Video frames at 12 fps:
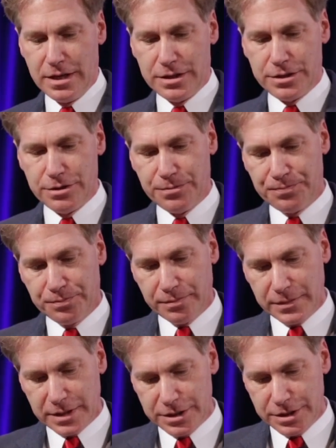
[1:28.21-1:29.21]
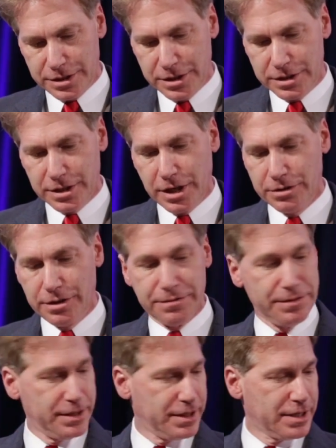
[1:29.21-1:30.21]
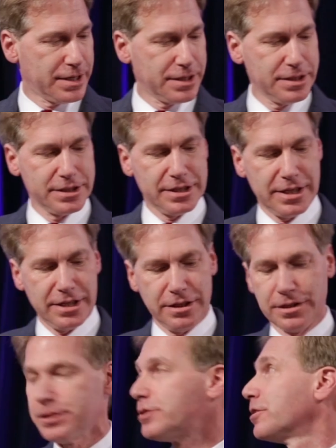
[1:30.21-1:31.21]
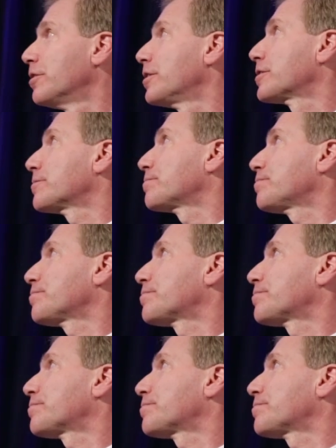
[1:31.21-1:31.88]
So just to start off, the title of the talk